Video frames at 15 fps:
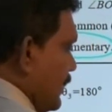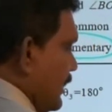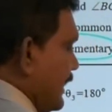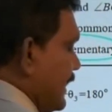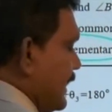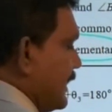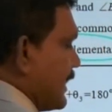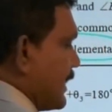
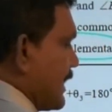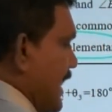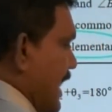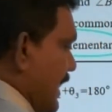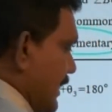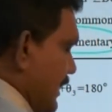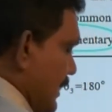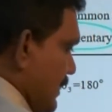linear
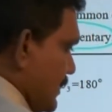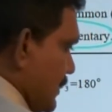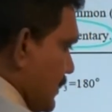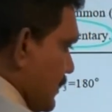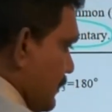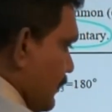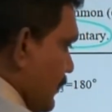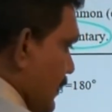
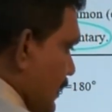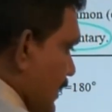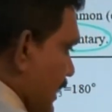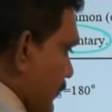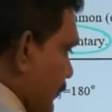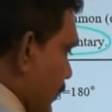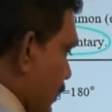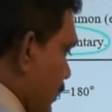angles.
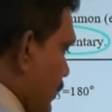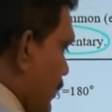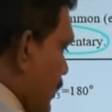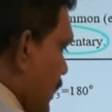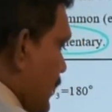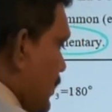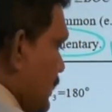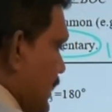
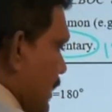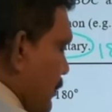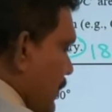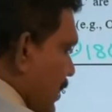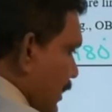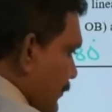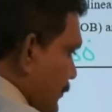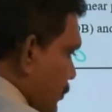Therefore, sum
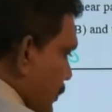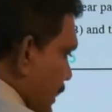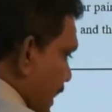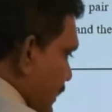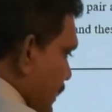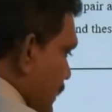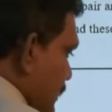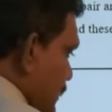of two
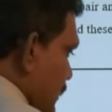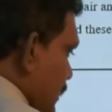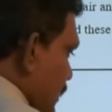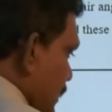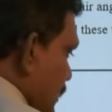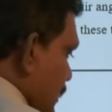angles